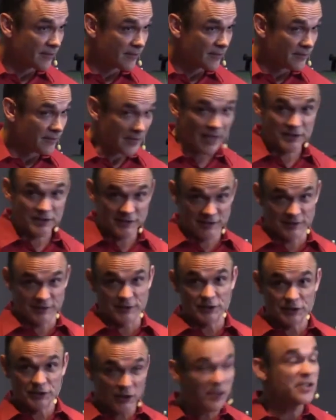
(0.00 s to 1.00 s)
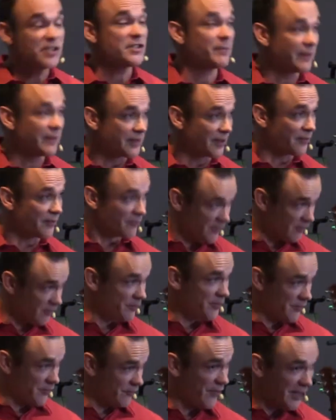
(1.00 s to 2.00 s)
Not just the church, but the, the,
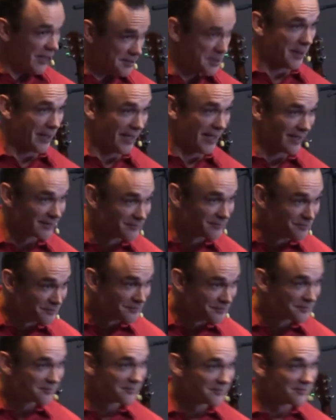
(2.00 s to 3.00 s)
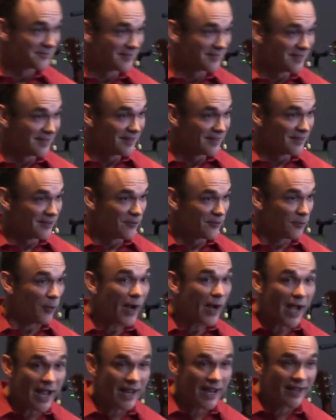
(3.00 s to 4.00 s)
the victory.
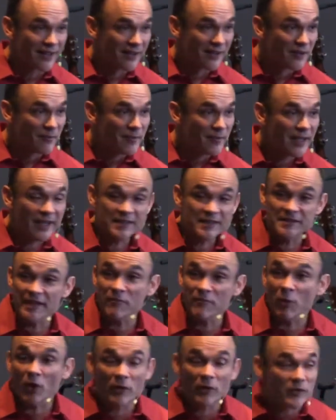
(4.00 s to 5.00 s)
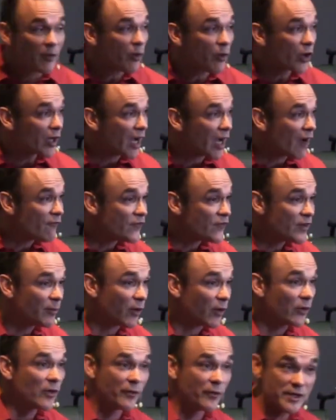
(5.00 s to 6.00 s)
Why? Because they more, they're more
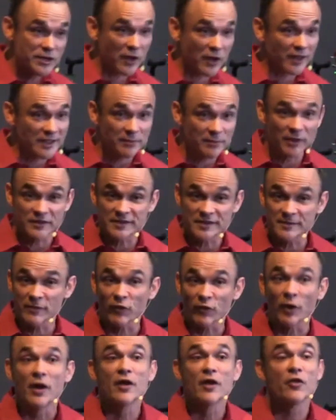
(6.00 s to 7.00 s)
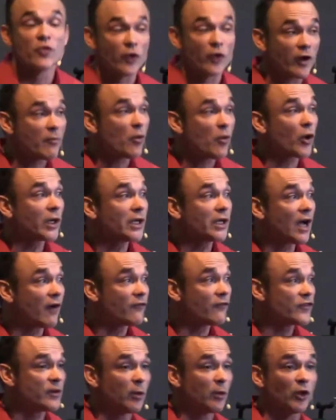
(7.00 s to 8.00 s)
comfortable. We talked about this before. They're more
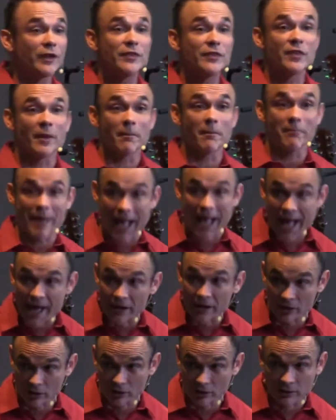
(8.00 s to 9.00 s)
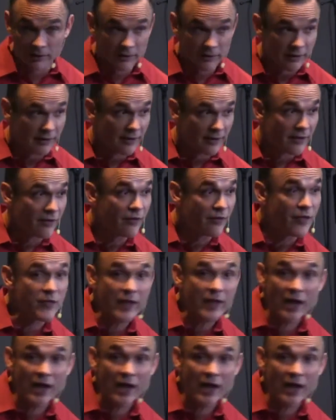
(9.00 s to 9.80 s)
comfortable in the battle than they